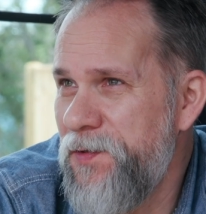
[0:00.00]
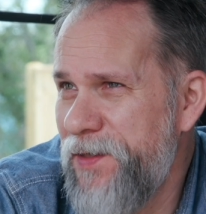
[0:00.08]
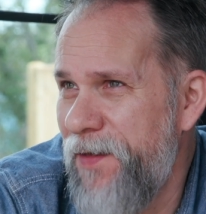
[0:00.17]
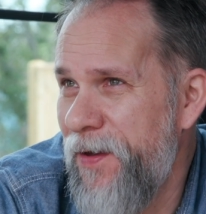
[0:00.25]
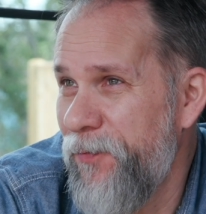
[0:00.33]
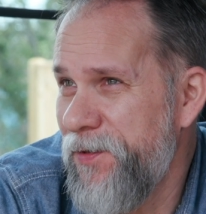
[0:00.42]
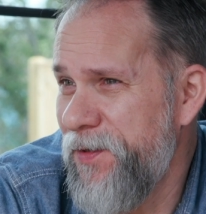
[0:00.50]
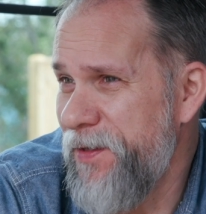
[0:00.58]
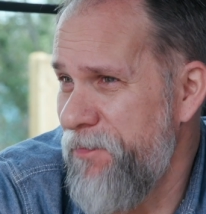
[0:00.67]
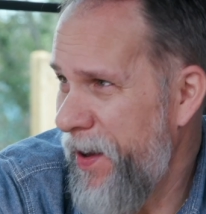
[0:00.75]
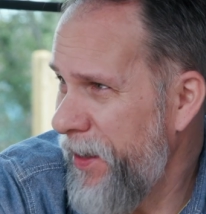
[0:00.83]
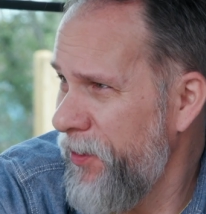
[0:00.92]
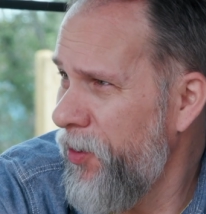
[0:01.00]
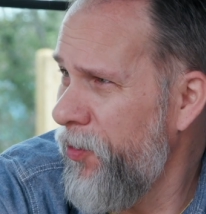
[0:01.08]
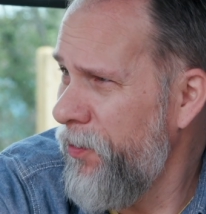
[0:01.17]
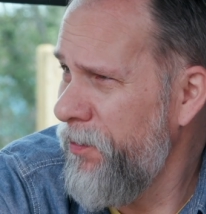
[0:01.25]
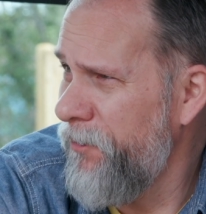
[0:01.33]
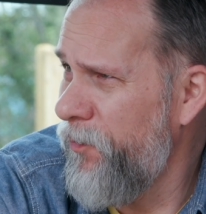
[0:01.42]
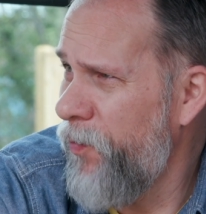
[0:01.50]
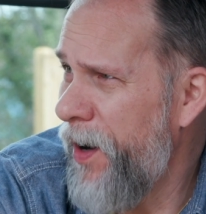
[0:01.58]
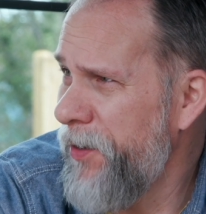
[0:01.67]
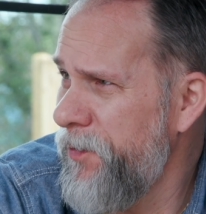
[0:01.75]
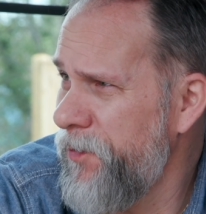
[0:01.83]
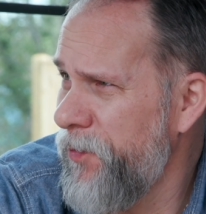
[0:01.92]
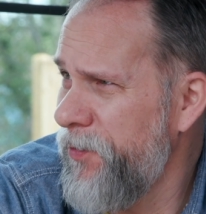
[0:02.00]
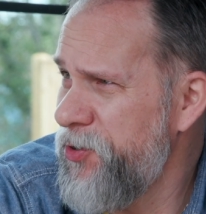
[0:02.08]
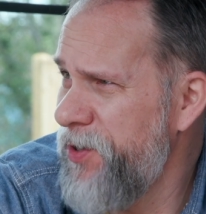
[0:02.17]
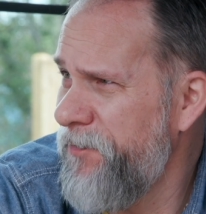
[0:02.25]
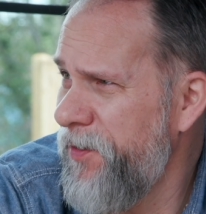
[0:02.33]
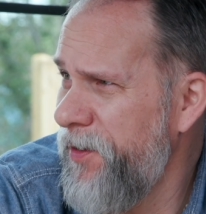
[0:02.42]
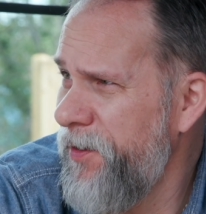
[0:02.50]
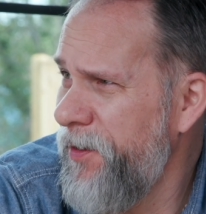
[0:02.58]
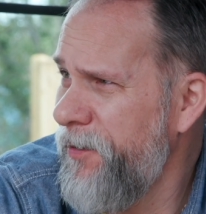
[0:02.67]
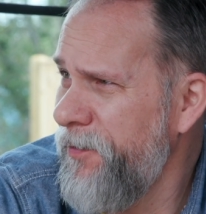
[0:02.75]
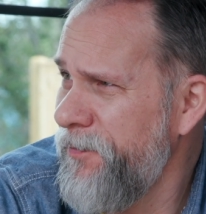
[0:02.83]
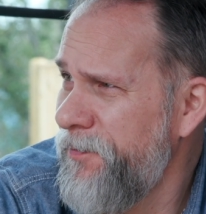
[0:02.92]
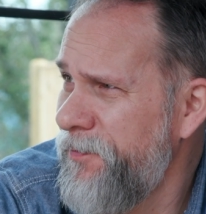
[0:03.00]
you say that was the main goal of why you sort of shifted in here?